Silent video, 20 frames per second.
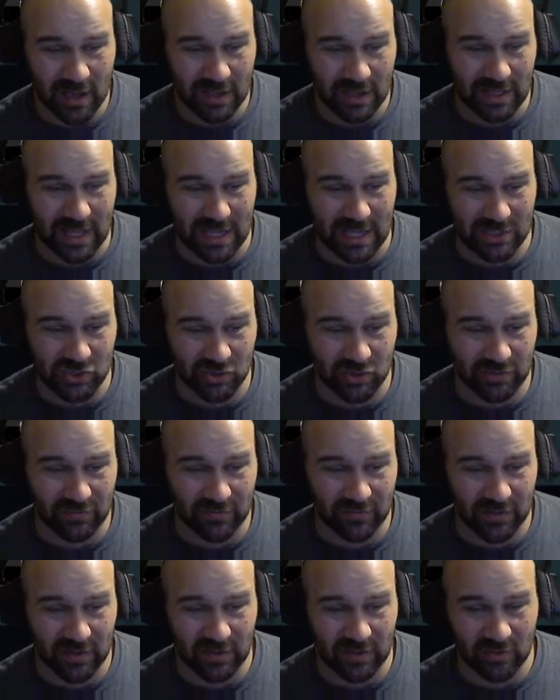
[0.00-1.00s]
Gantry
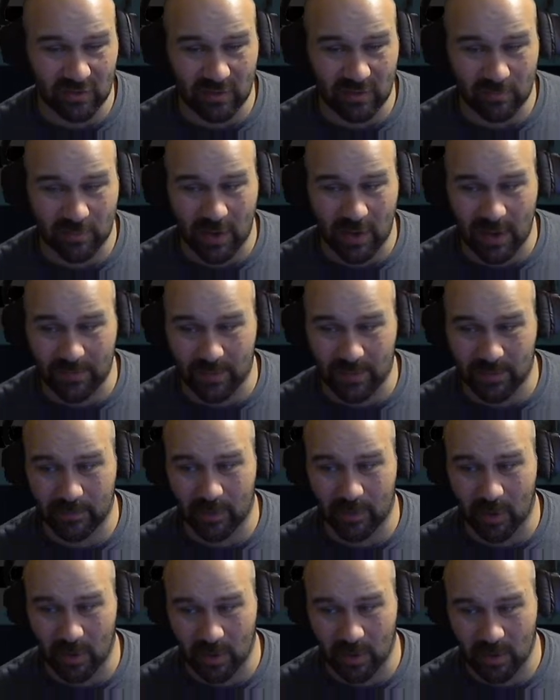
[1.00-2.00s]
Field and Piper
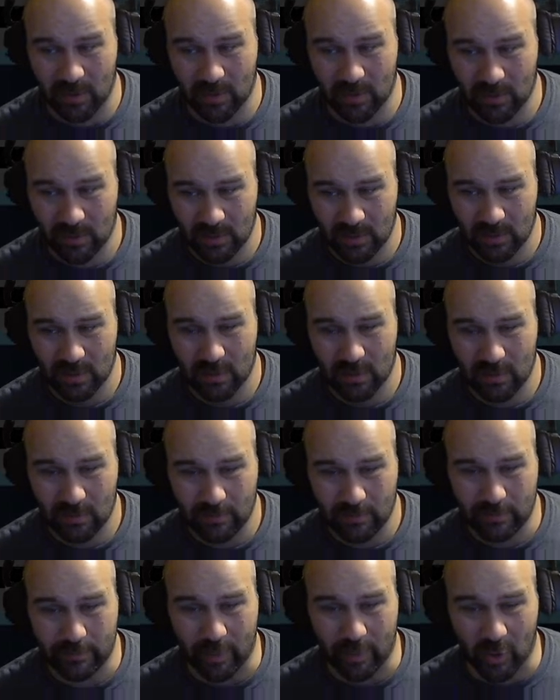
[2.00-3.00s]
Burton.
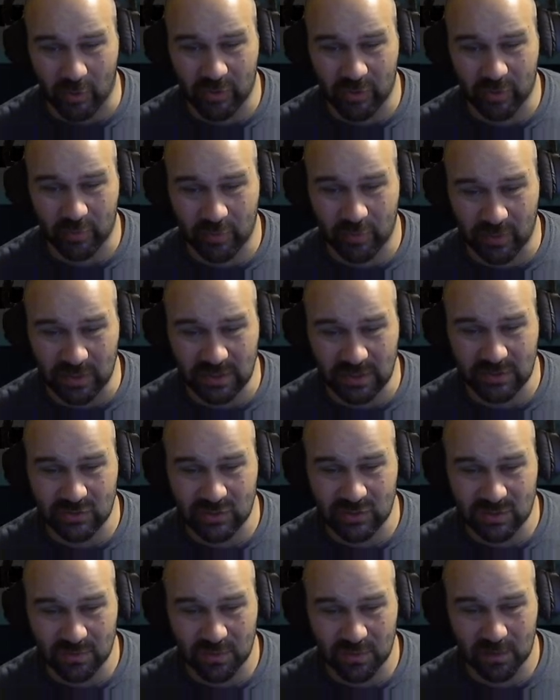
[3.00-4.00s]
Both are pretty
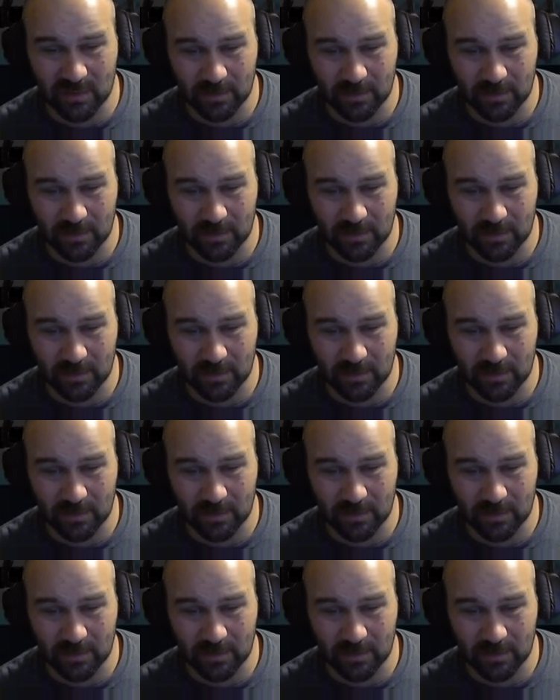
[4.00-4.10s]
usable.